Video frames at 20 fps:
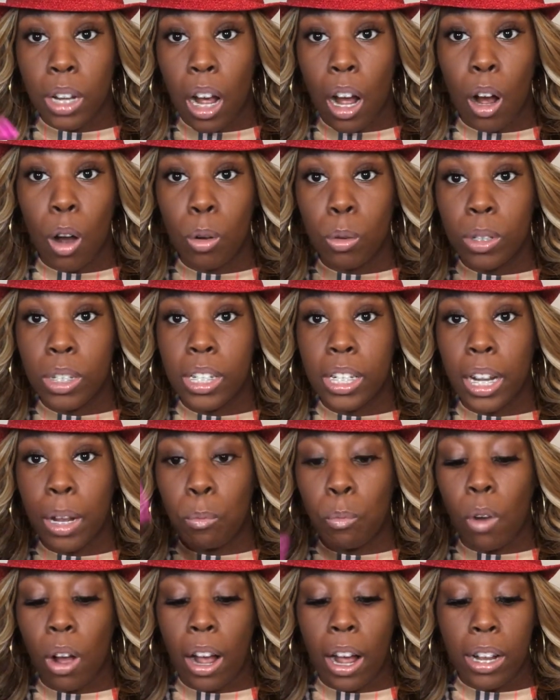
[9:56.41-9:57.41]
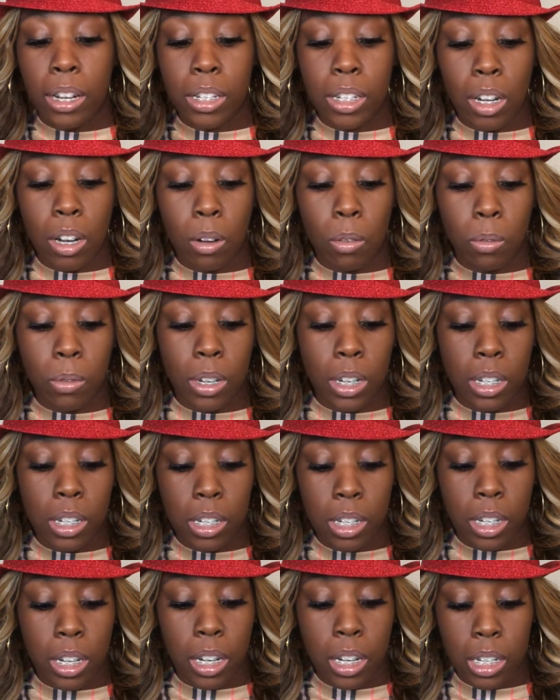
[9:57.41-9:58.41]
old San Juan, so this
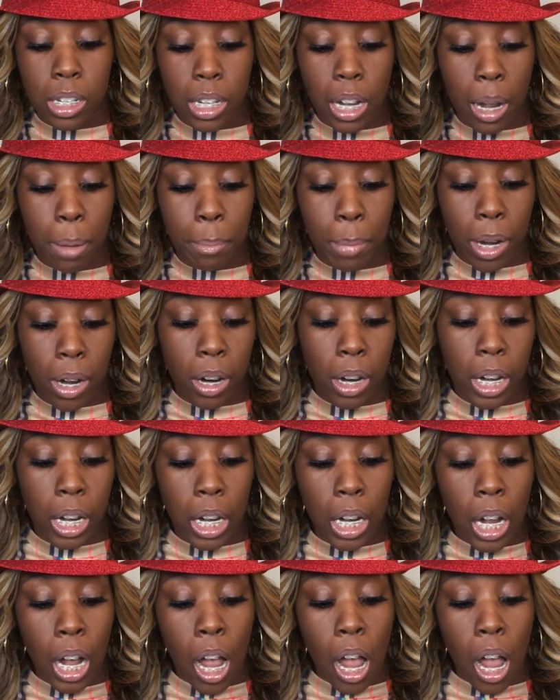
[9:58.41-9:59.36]
is in the same area.